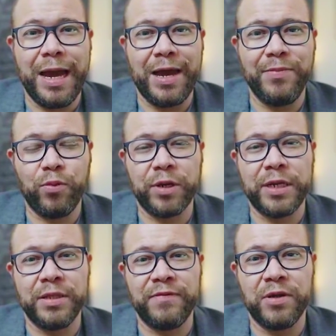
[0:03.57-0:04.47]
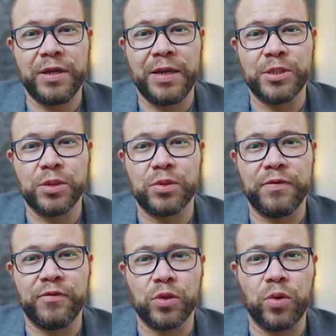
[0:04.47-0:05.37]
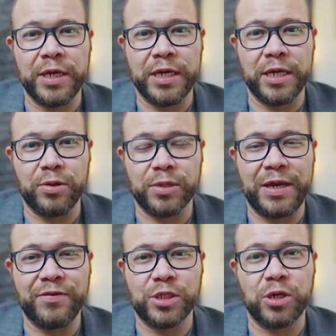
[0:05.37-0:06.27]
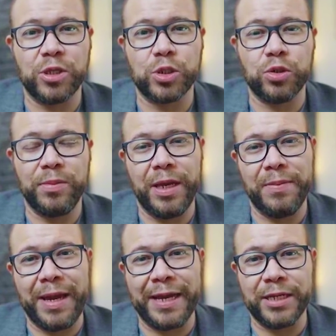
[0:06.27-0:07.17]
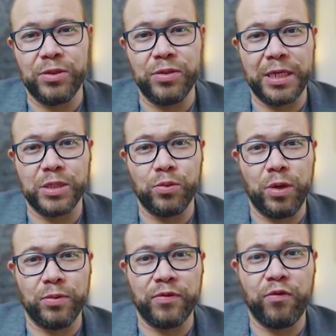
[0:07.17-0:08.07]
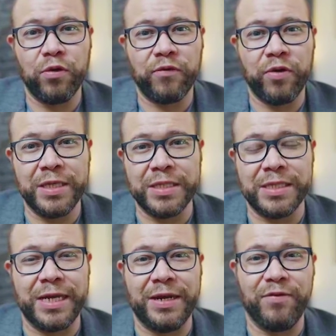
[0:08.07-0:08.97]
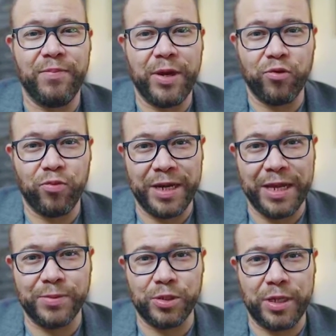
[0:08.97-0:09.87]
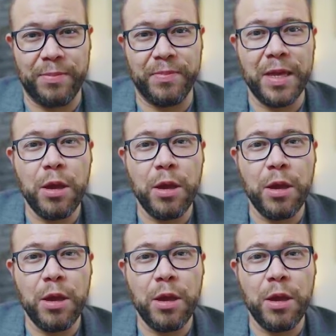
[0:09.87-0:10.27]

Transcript: I've been working in the video games industry for 20 years, having started Streamline back in 2001 with 4 friends inside of a bedroom in Amsterdam.